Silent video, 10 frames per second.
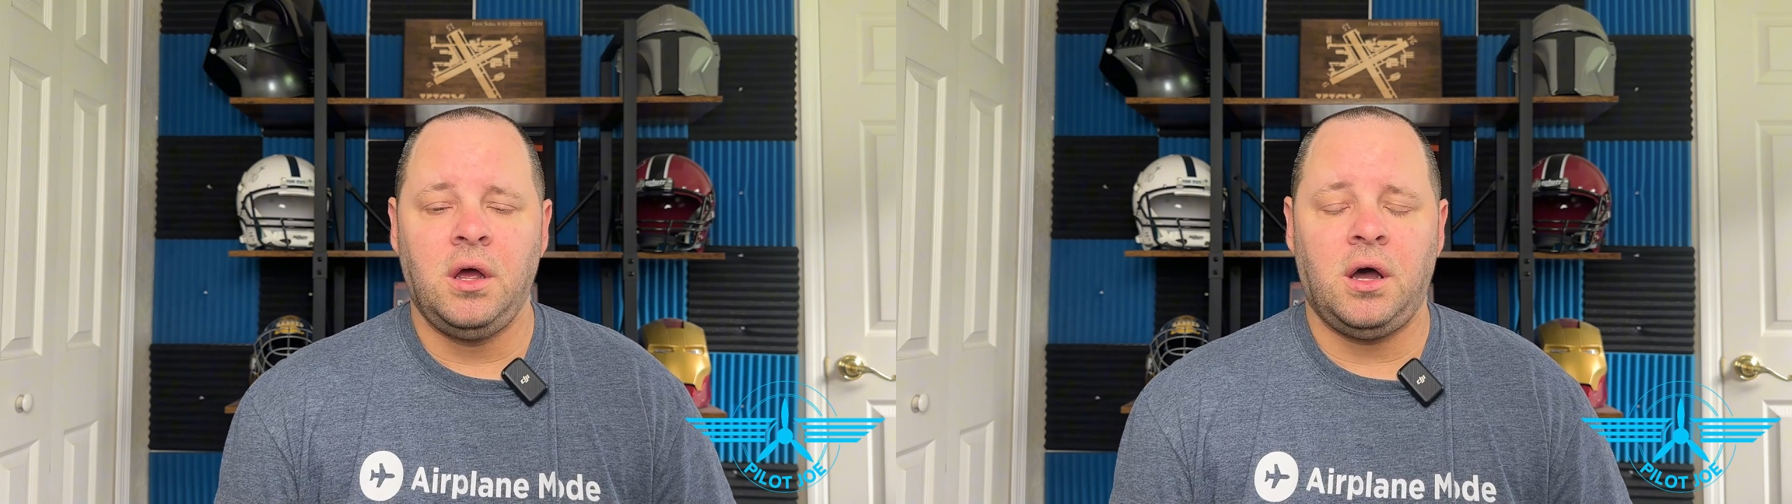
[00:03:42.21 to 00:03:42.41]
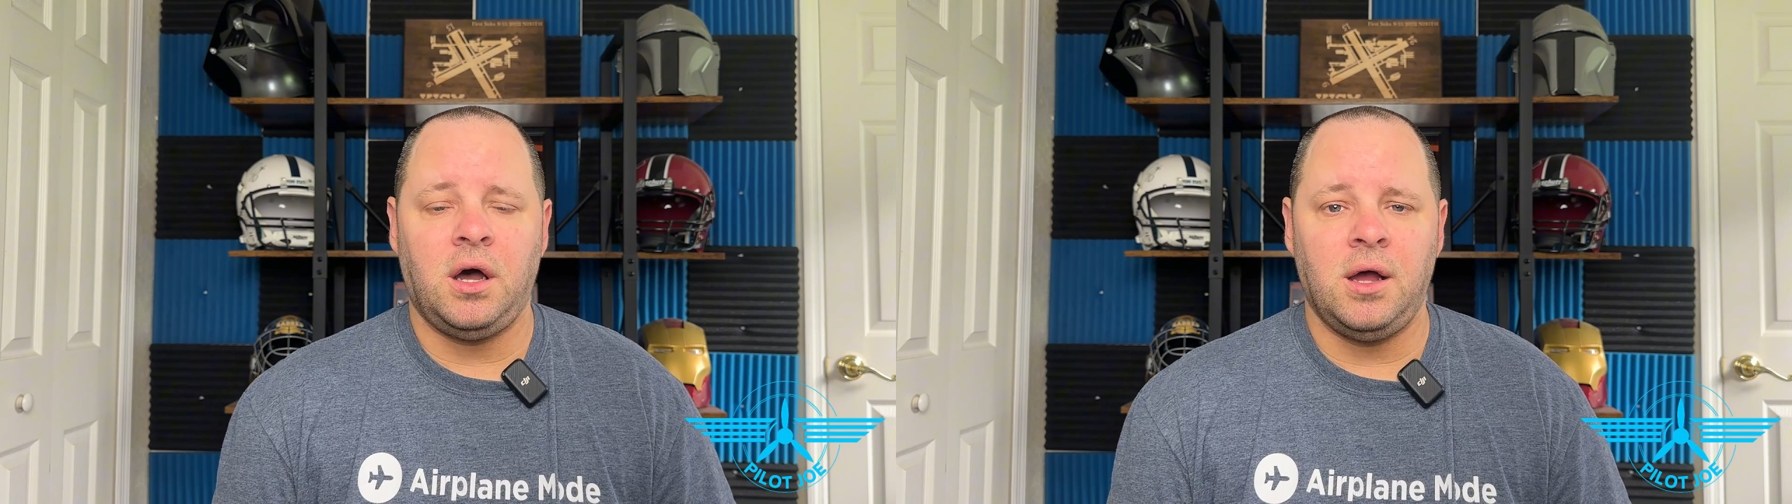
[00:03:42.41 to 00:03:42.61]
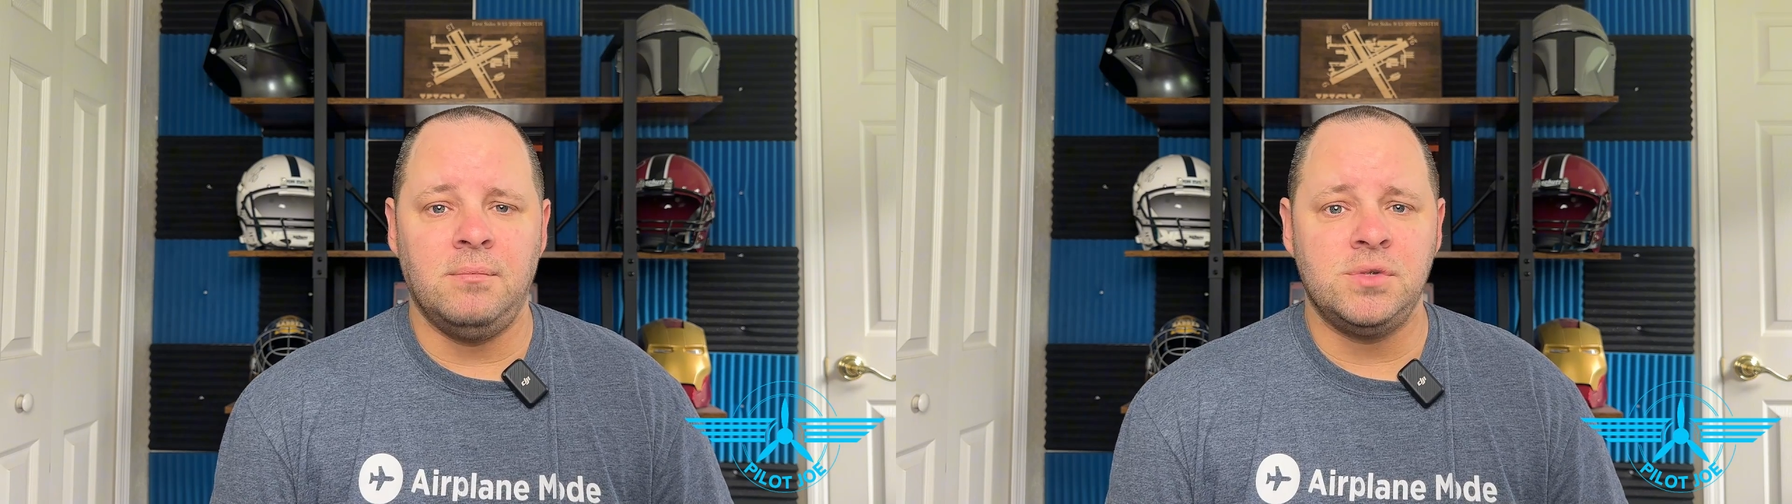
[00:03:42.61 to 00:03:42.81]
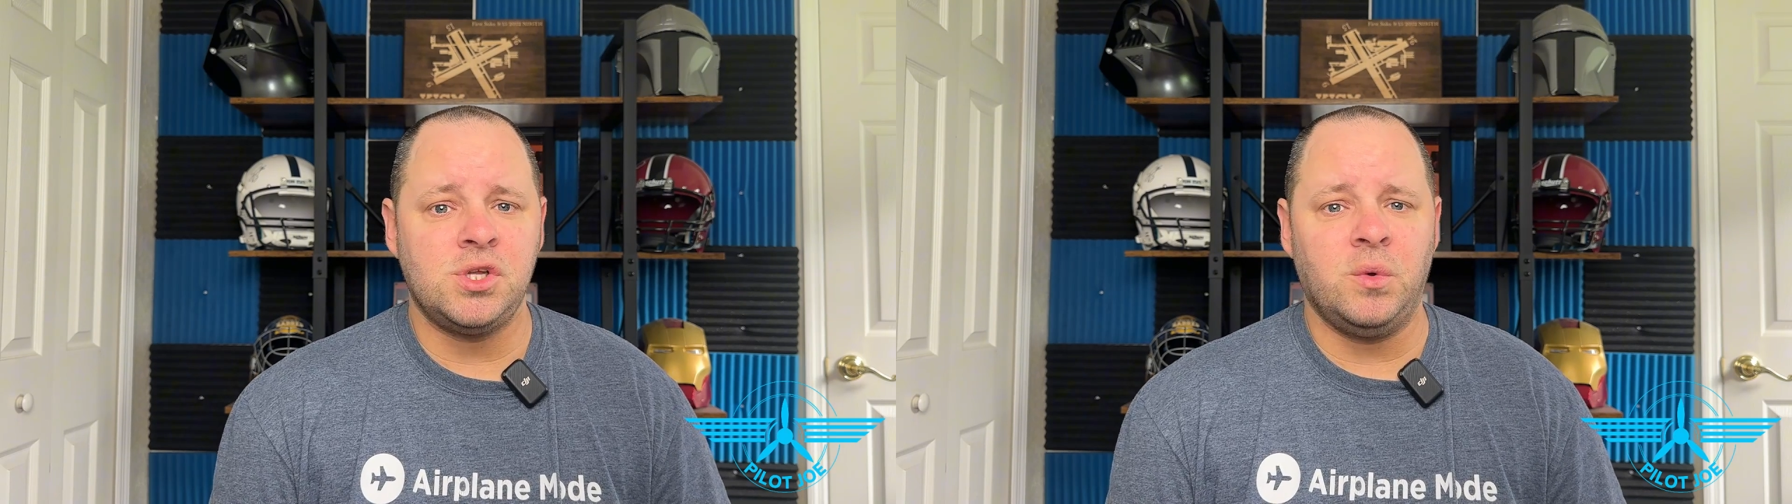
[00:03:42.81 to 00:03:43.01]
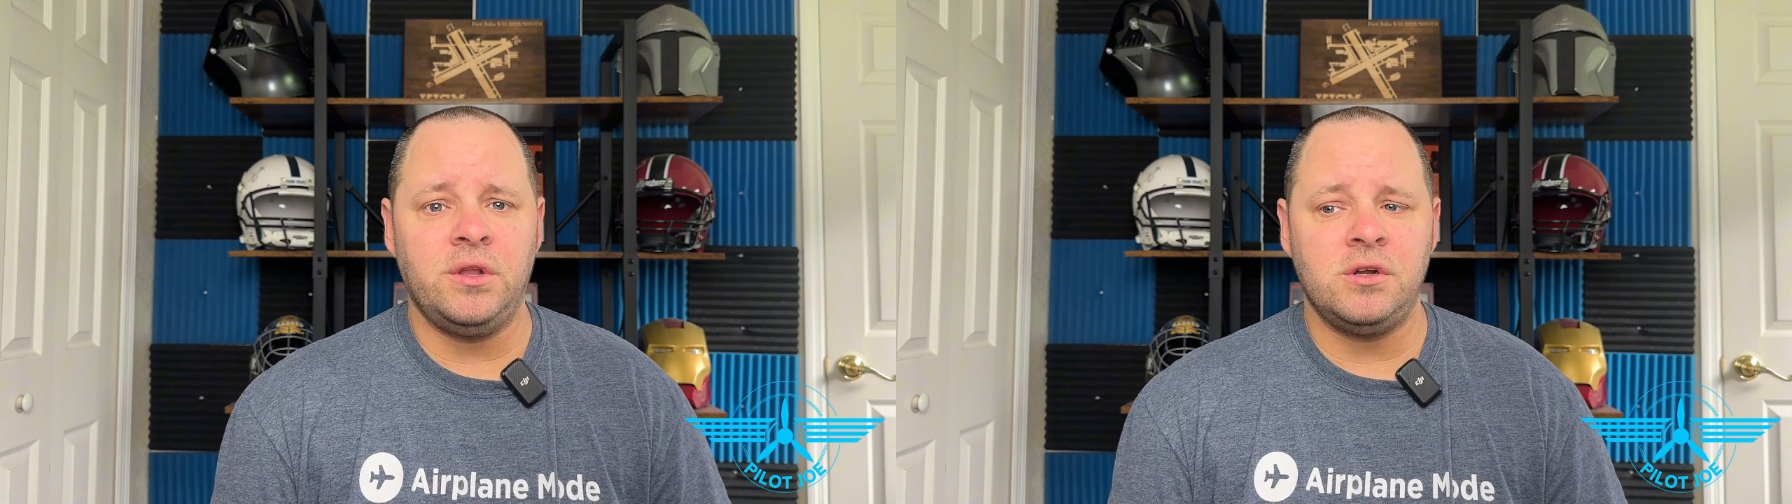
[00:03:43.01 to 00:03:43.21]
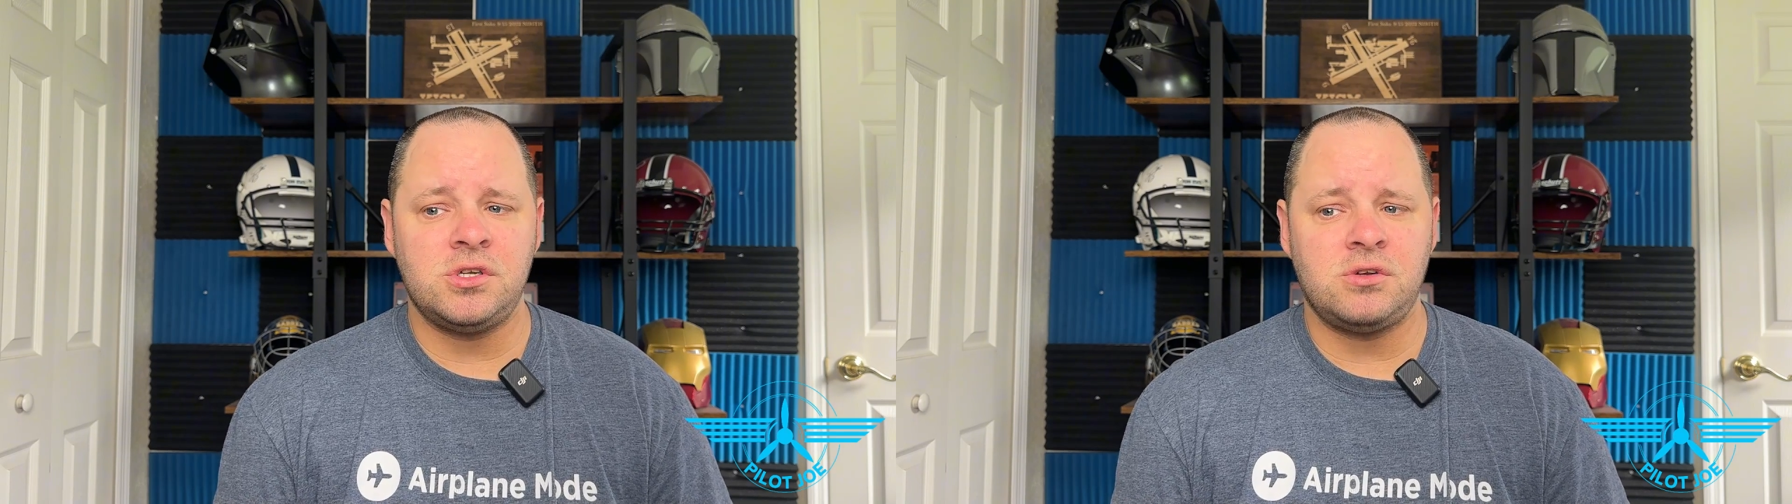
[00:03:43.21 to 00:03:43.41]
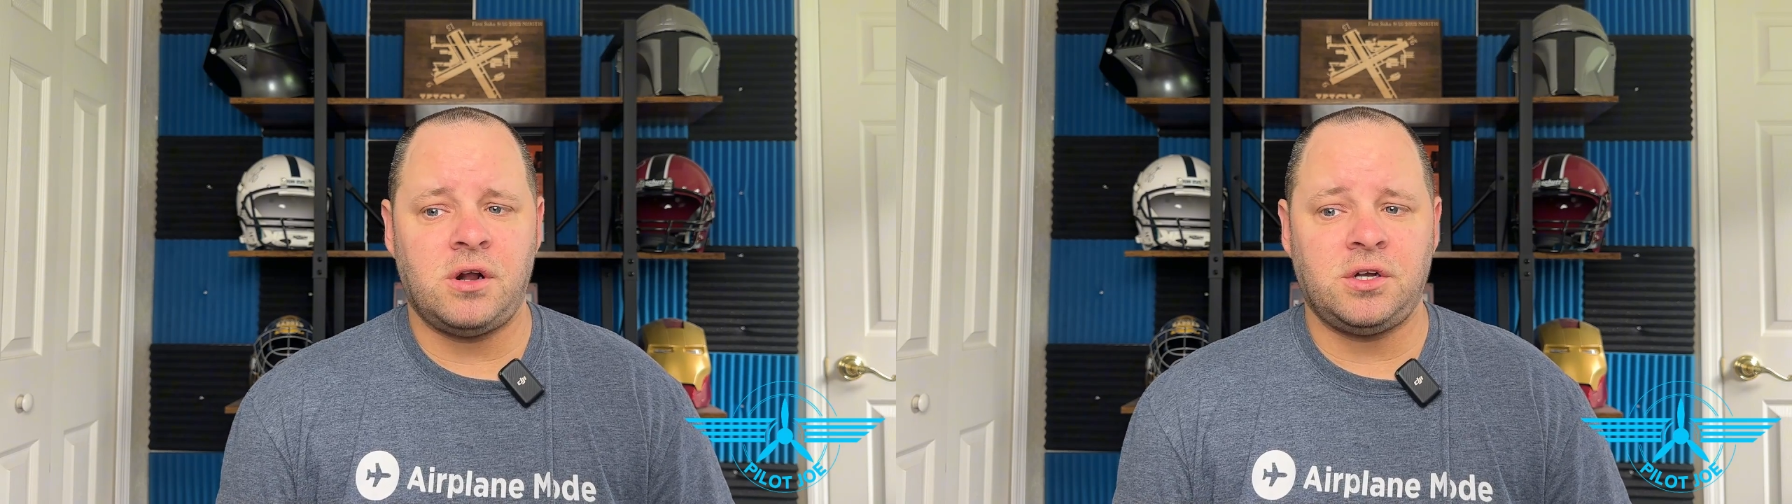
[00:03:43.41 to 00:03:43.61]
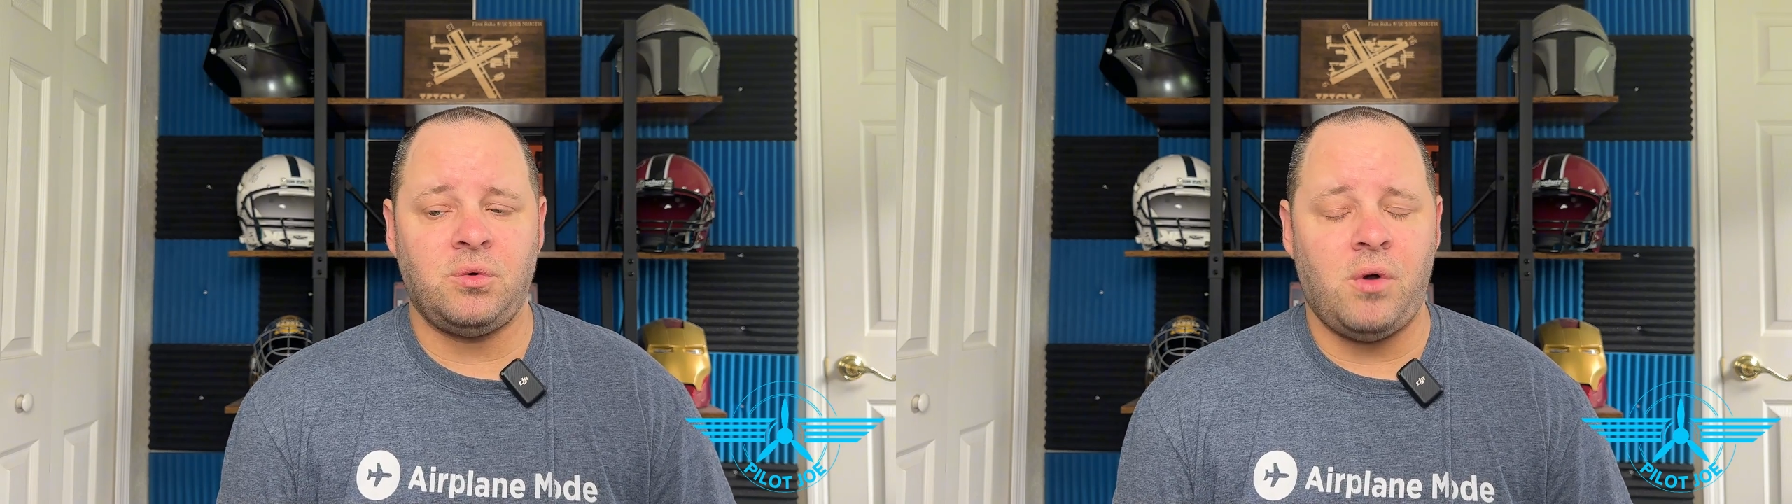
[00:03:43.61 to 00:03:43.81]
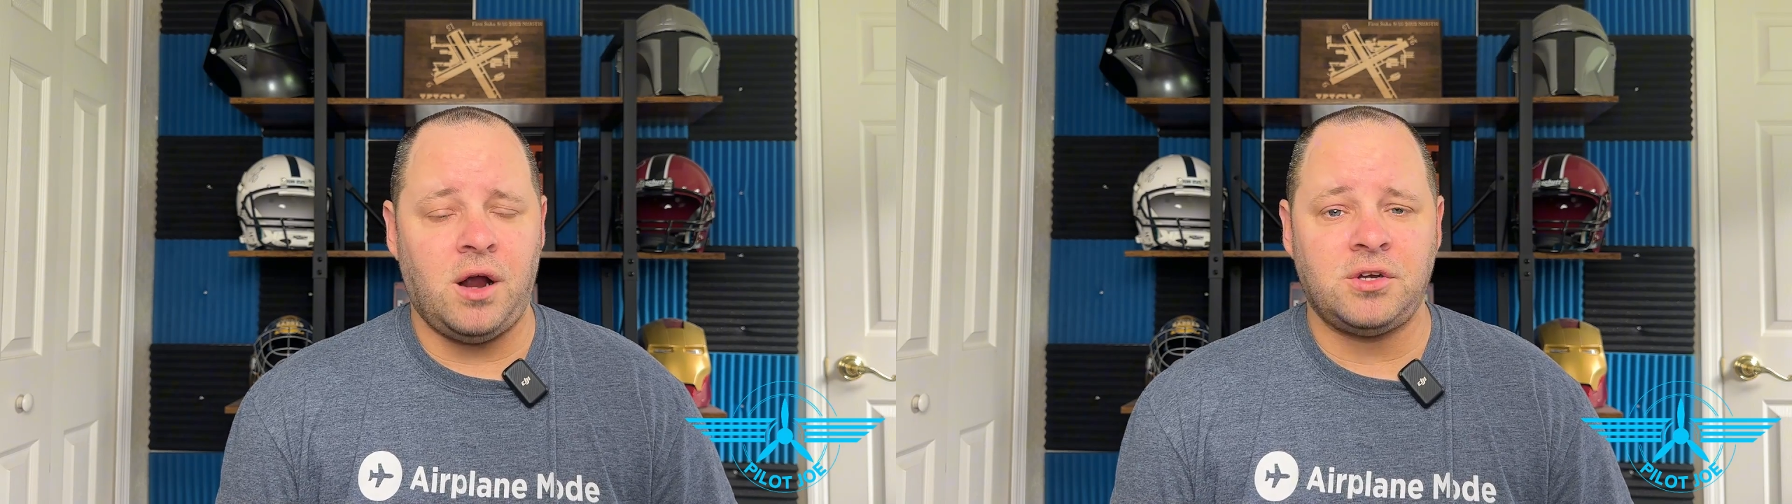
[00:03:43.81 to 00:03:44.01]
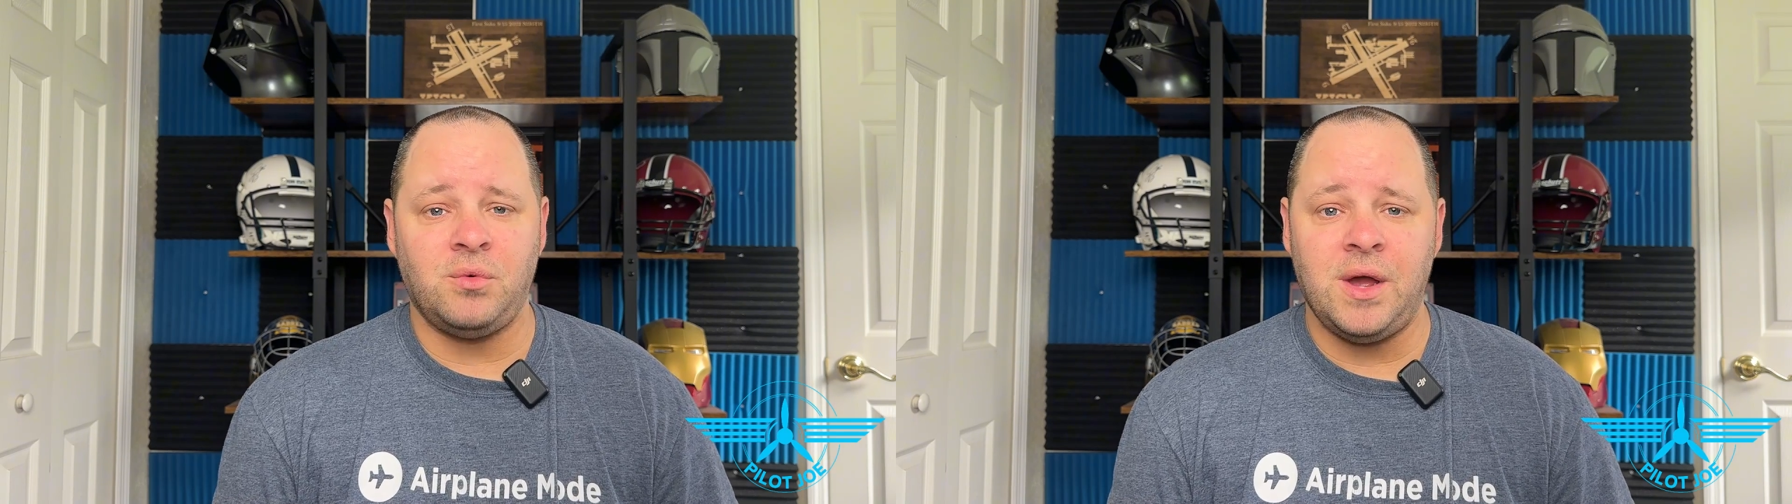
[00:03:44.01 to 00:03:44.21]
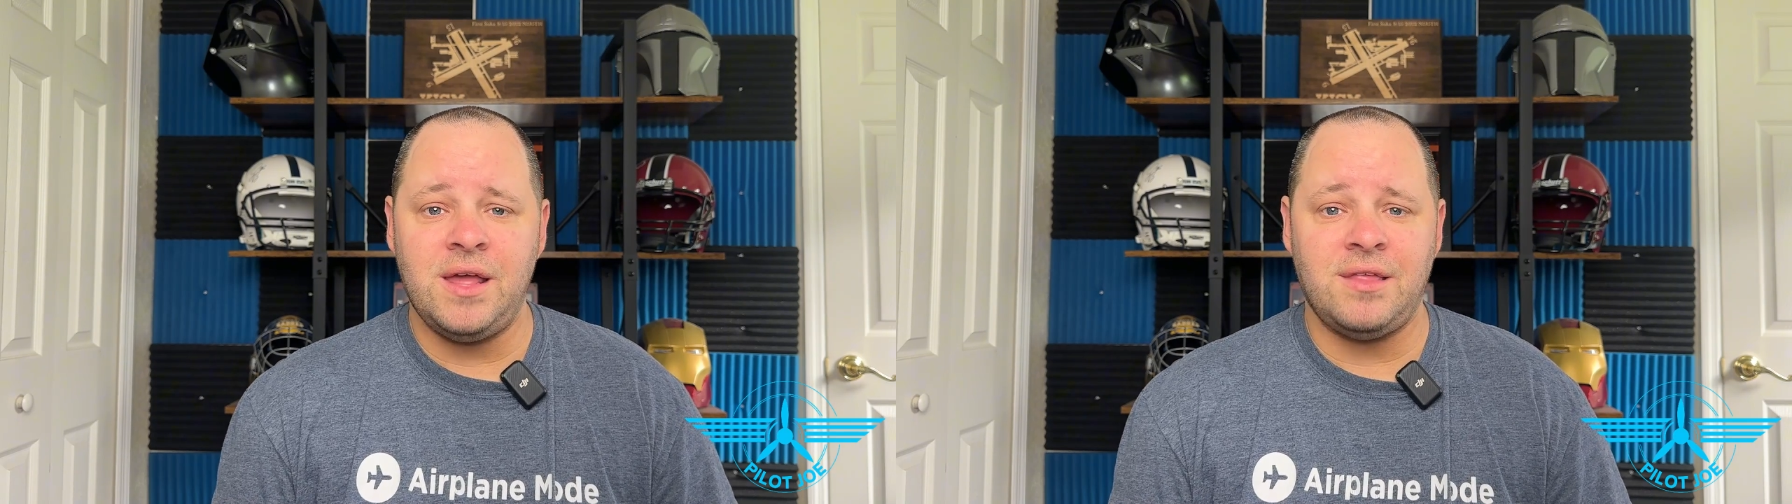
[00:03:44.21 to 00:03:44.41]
So when their instructor walked away,